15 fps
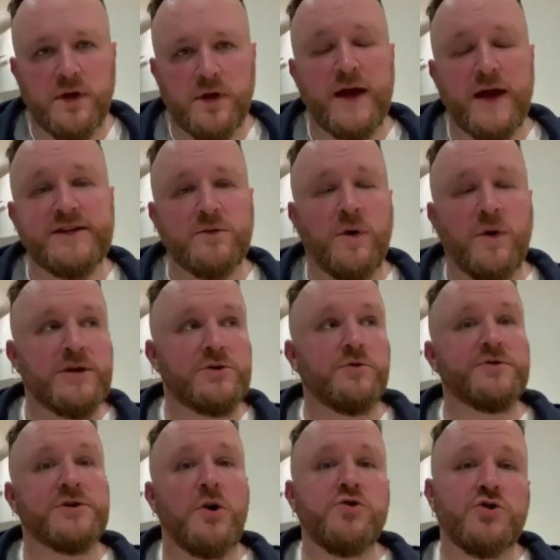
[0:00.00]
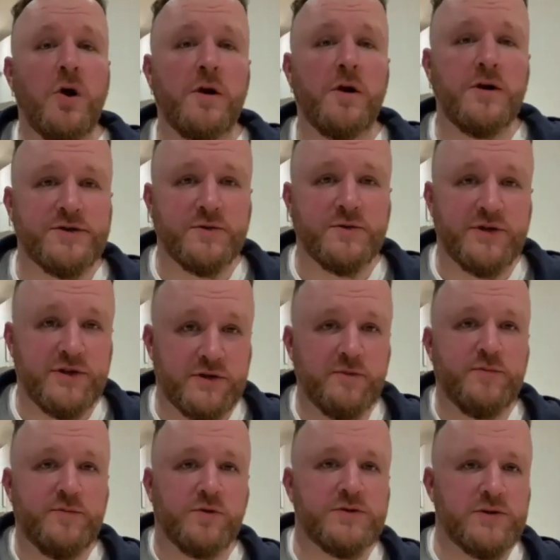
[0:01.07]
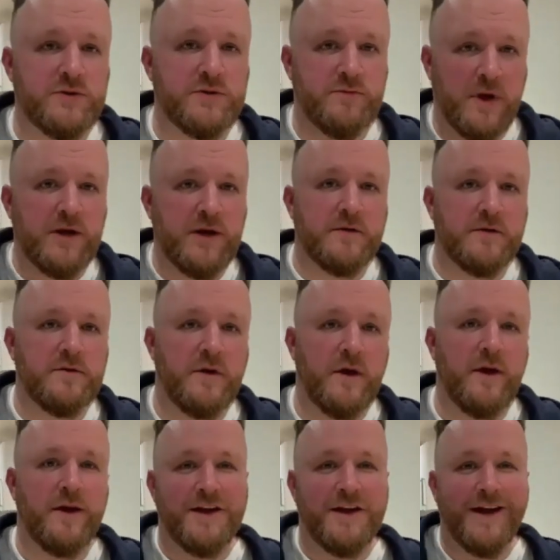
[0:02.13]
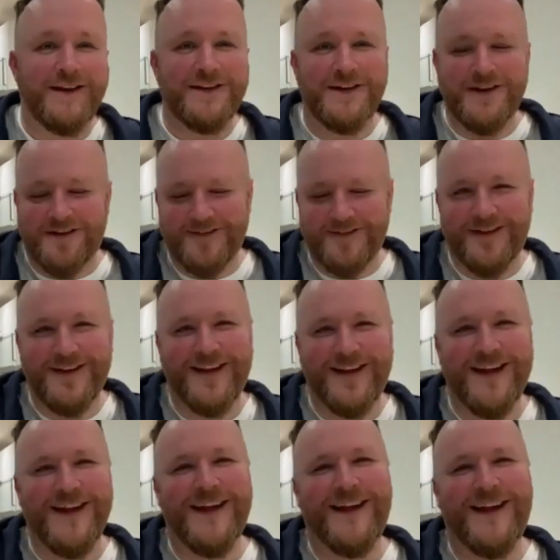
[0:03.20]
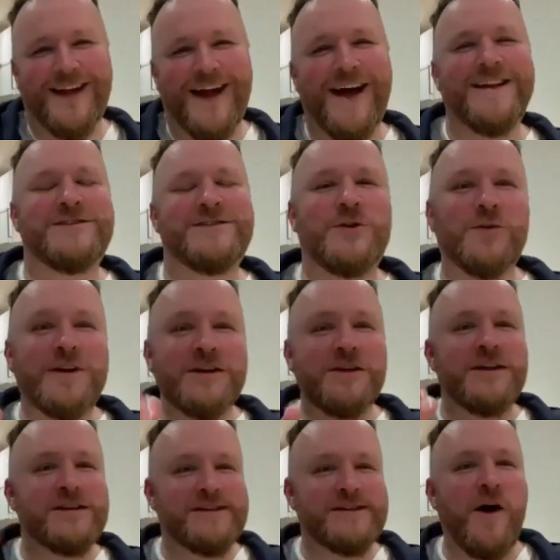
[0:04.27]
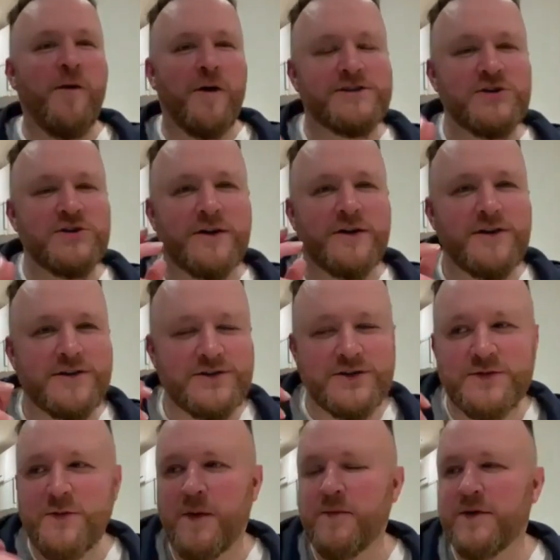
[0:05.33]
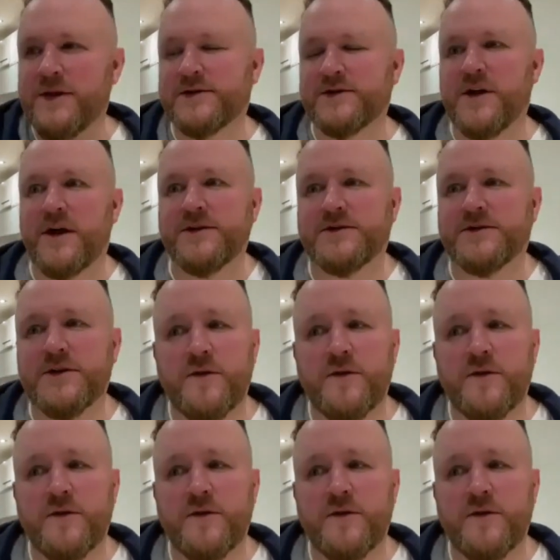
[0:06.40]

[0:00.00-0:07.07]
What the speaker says: 81 is also dollars, which is important, money, And talking to the tower, do you remember this, Gus?